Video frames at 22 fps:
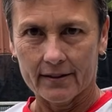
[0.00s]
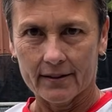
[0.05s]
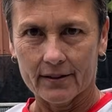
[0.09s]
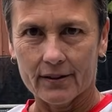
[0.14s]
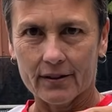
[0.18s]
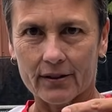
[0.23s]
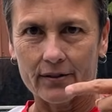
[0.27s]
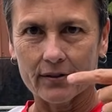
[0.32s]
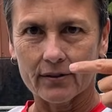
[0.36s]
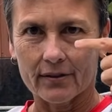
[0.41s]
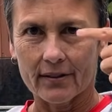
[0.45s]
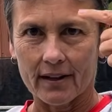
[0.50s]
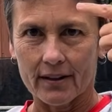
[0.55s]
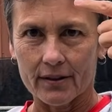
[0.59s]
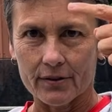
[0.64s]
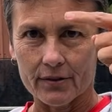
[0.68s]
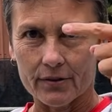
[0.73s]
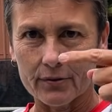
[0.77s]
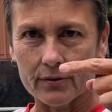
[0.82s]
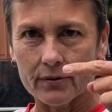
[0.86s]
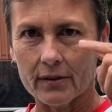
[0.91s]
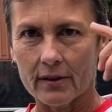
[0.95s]
so that
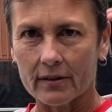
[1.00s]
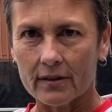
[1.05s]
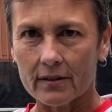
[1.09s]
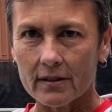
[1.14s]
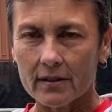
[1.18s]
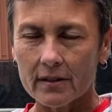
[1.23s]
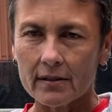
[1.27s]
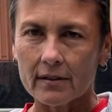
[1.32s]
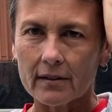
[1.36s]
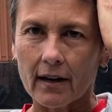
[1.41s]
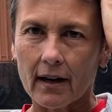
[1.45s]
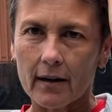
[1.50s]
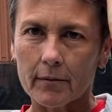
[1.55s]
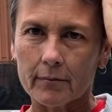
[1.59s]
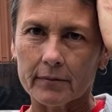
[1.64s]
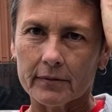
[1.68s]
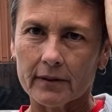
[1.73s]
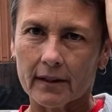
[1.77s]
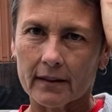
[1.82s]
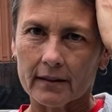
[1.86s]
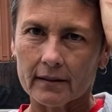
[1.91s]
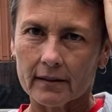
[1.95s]
you can stop
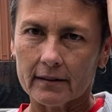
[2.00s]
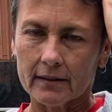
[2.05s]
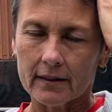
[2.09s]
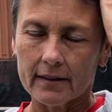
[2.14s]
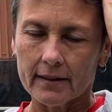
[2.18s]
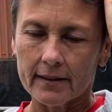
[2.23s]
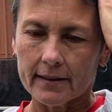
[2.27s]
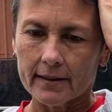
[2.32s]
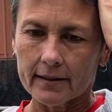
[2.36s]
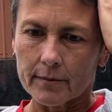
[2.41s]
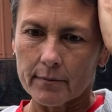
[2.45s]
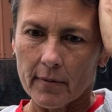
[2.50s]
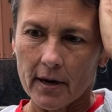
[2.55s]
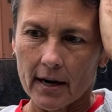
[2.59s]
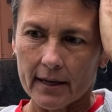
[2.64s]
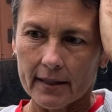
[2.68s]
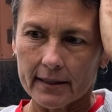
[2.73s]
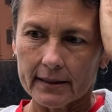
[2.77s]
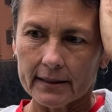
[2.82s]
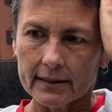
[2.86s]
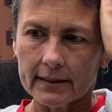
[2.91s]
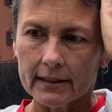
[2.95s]
that thinking
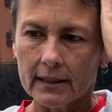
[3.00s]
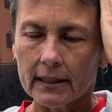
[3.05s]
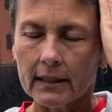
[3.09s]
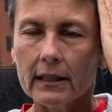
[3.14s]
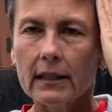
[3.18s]
mind